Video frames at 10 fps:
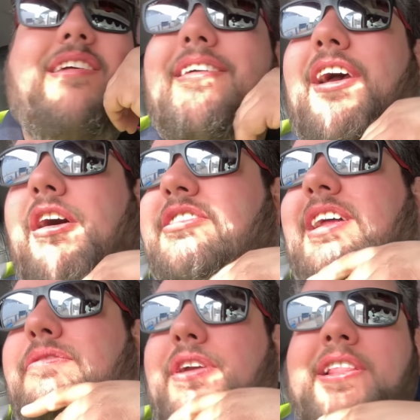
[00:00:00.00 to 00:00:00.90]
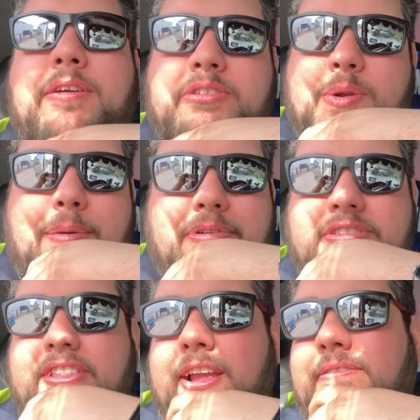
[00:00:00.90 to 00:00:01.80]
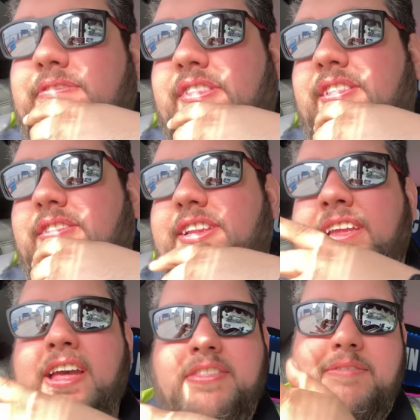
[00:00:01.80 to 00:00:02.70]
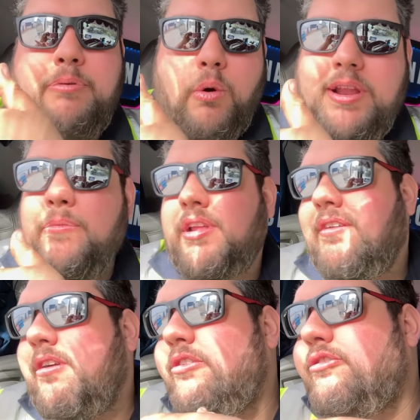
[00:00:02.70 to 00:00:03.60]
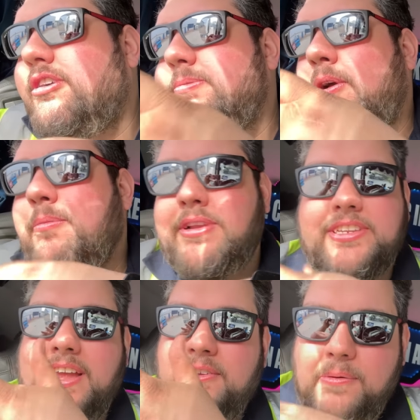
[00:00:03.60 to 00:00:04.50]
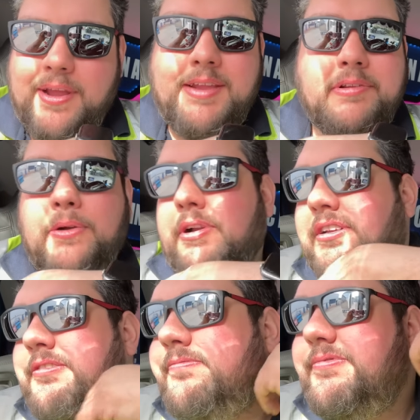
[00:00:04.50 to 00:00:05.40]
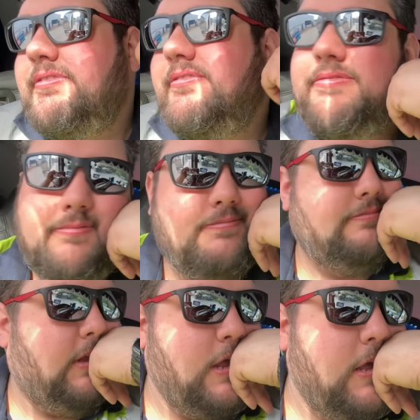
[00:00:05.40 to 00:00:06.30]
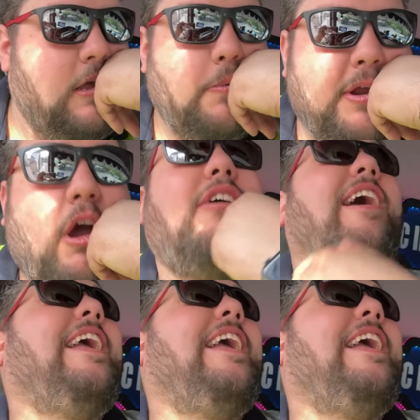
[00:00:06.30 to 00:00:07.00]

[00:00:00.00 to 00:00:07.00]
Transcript: Yeah, I just had a feeling that was going to happen. So they poured in one of their own trucks behind me, so now I've got to wait even longer. We got here at